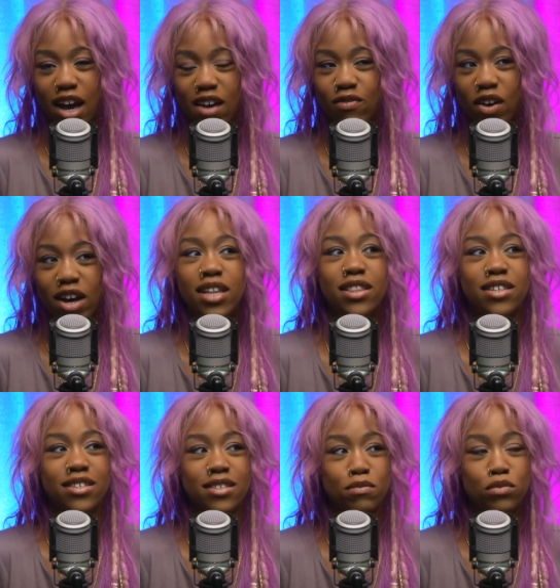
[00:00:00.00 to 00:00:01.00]
I've heard
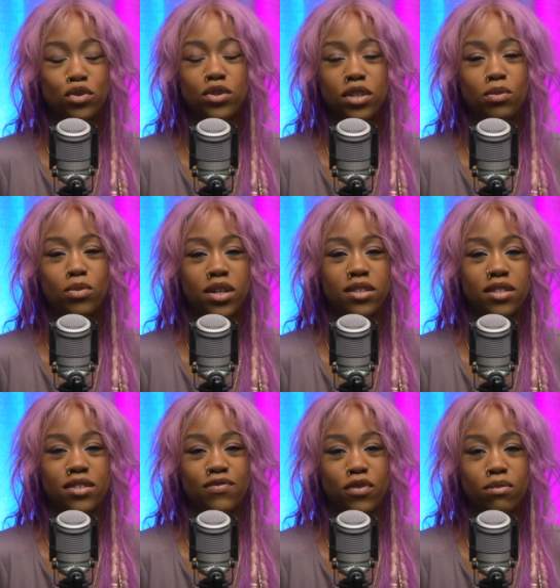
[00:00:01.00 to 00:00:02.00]
this more than
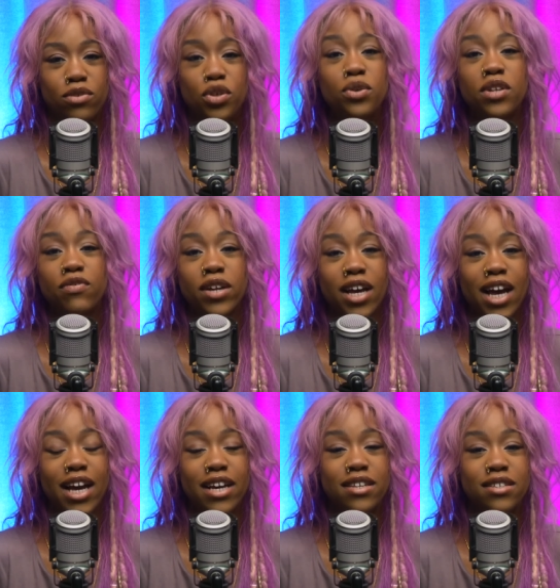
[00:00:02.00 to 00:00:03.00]
once from two different
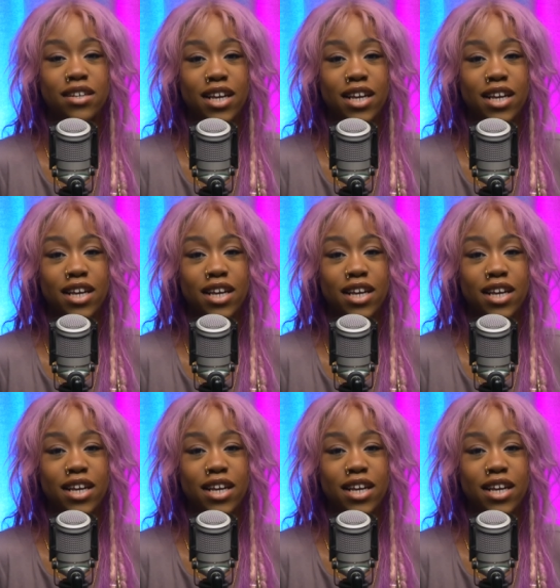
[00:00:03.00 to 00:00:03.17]
guys